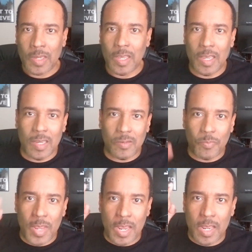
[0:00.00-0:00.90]
is
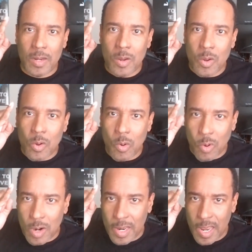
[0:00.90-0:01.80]
men who
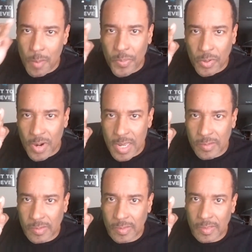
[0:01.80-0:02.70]
are
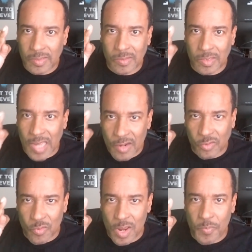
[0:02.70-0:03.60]
hypocrites,
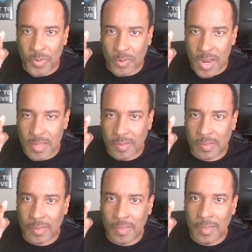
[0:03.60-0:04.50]
sexual
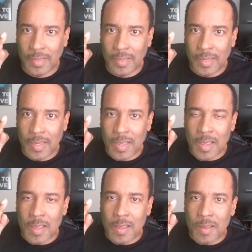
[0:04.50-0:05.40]
hypocrites,
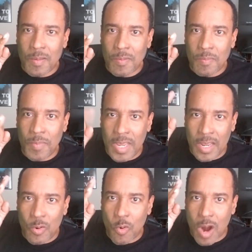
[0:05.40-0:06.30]

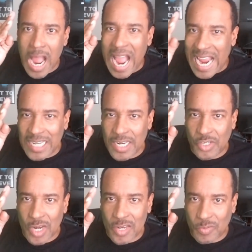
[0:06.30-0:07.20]
men who are highly
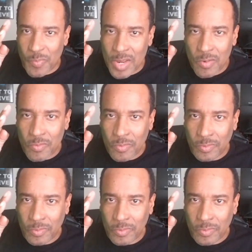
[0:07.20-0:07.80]
judgmental,